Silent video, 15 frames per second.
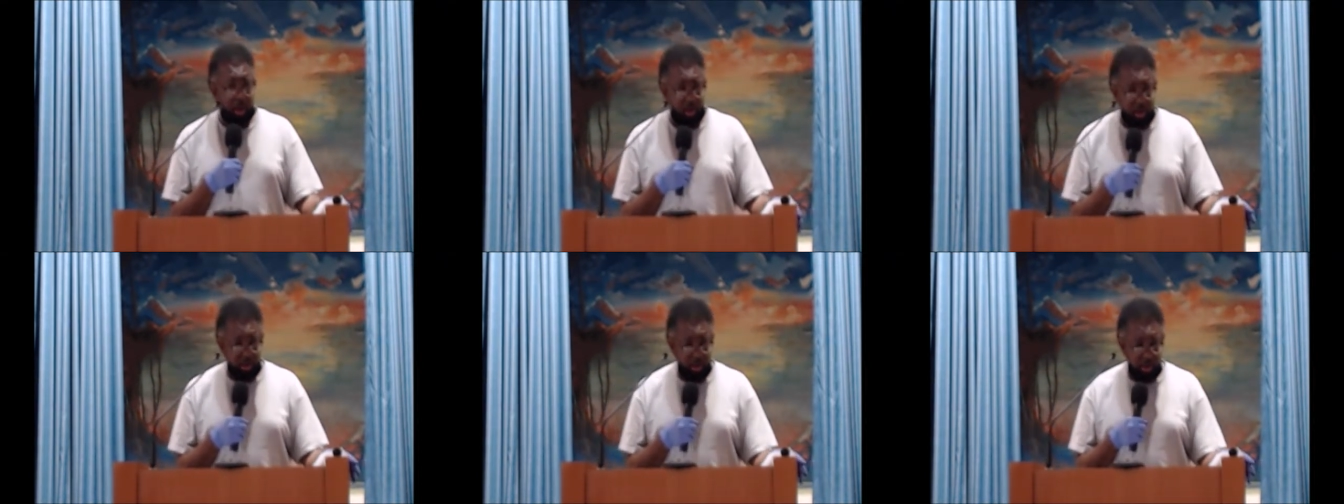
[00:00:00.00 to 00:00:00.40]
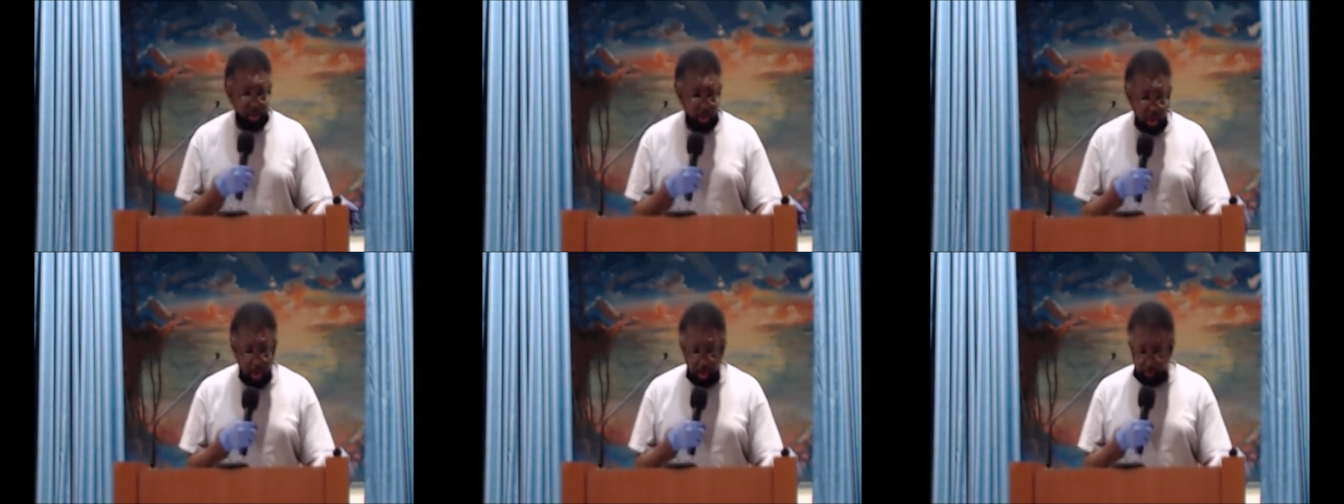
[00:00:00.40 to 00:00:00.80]

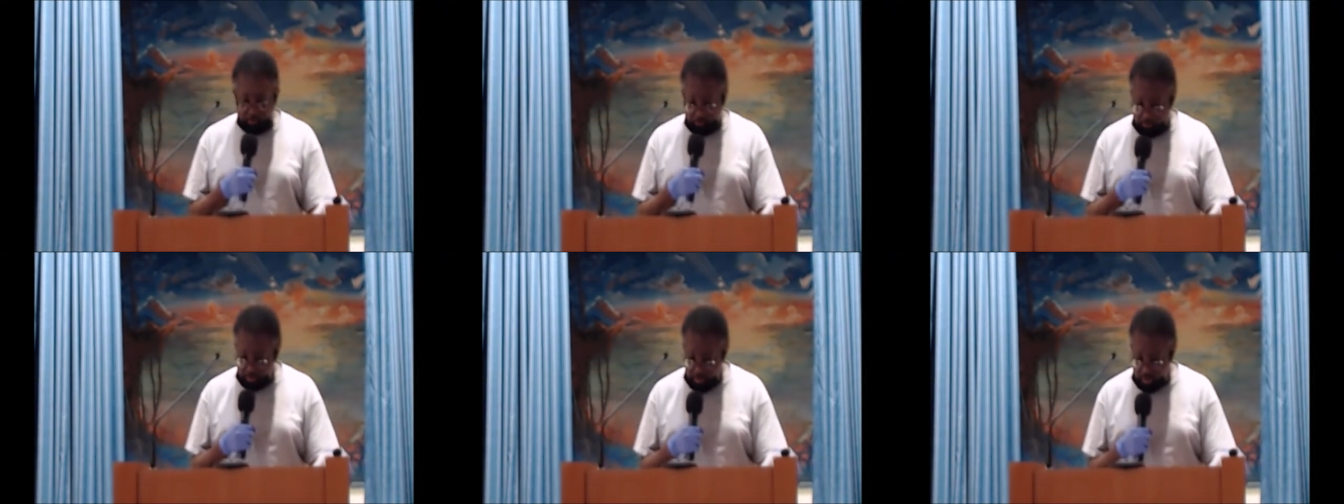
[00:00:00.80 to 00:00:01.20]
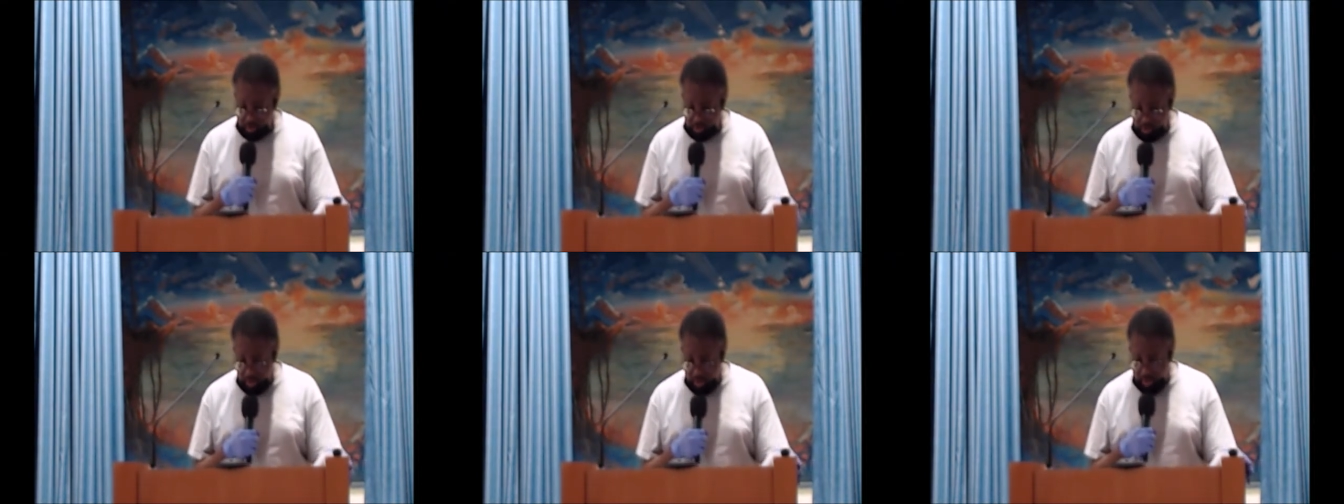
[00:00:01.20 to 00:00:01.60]
He at
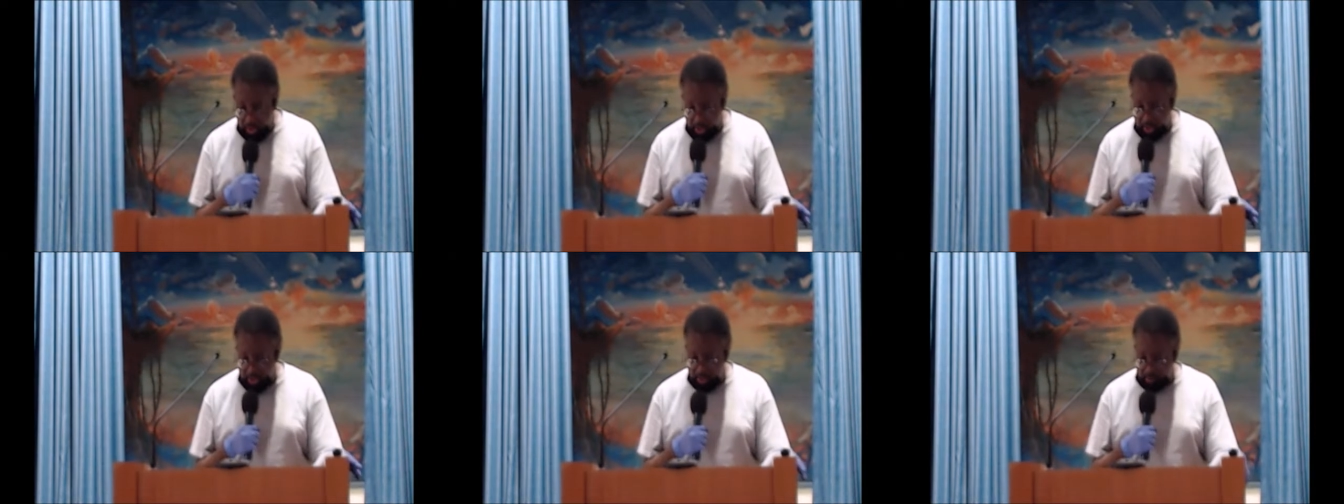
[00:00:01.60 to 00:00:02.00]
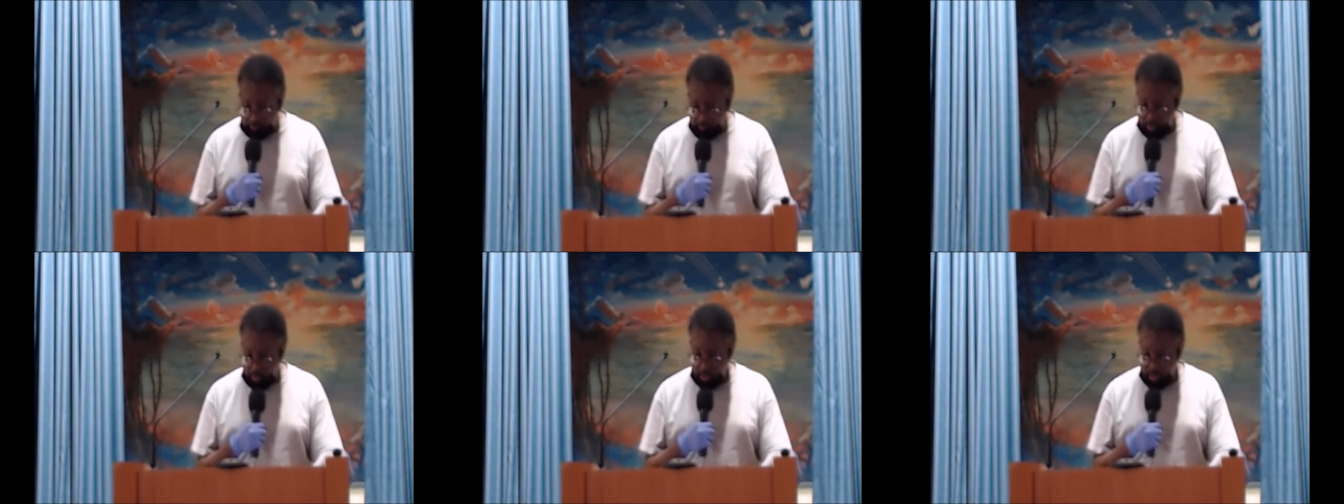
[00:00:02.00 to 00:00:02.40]
the
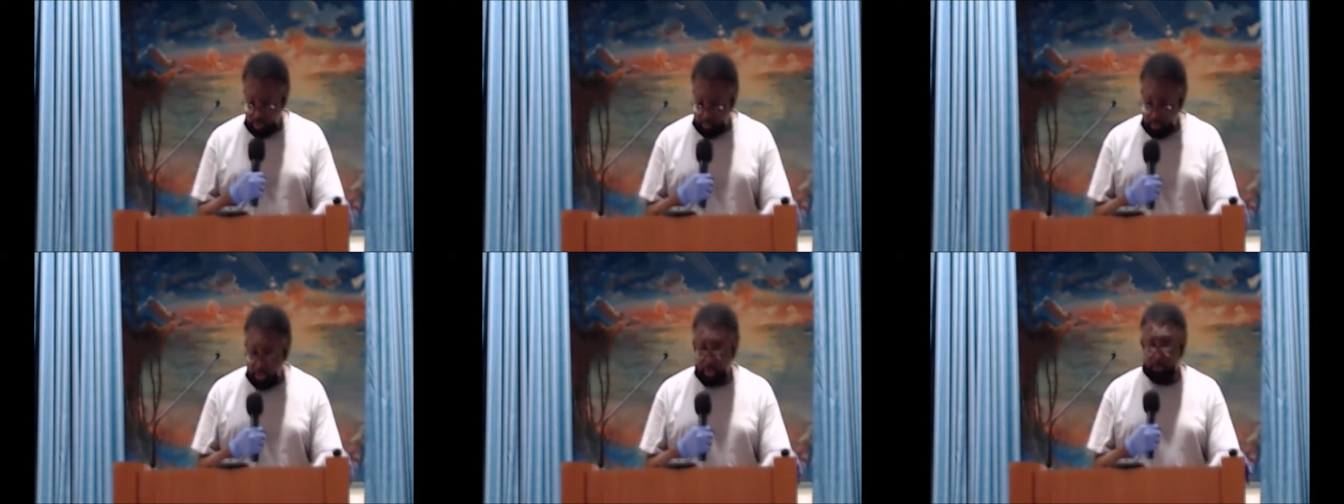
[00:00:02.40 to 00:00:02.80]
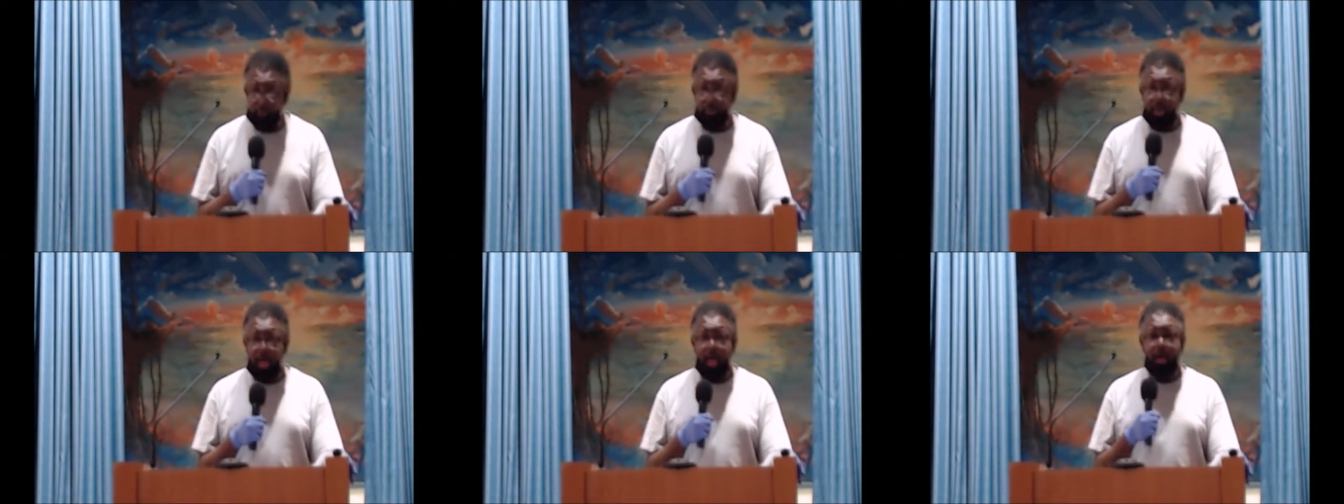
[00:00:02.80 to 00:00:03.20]
end
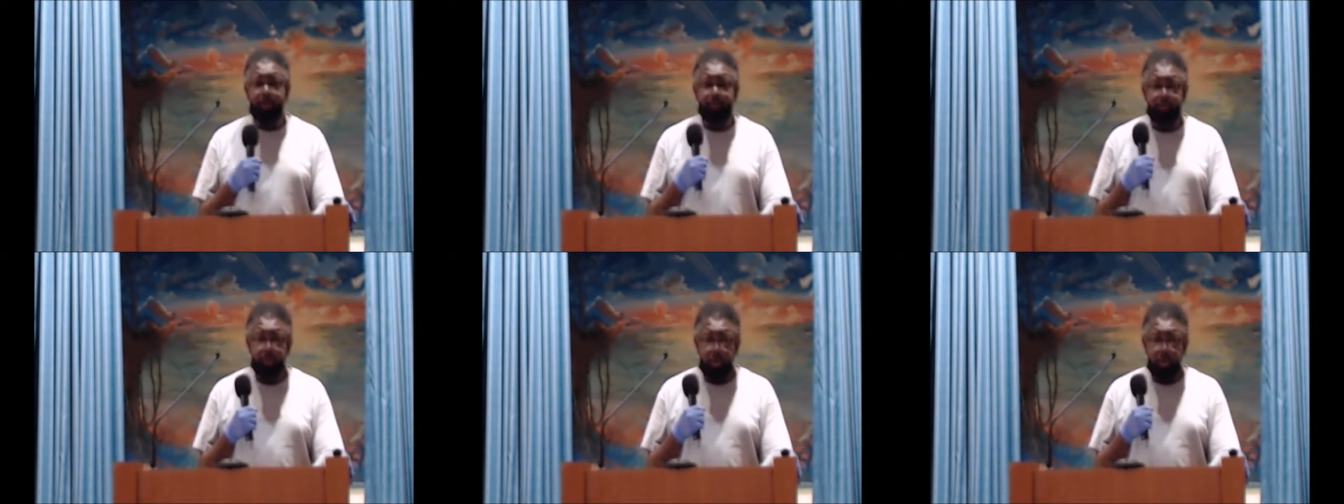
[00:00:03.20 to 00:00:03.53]
of life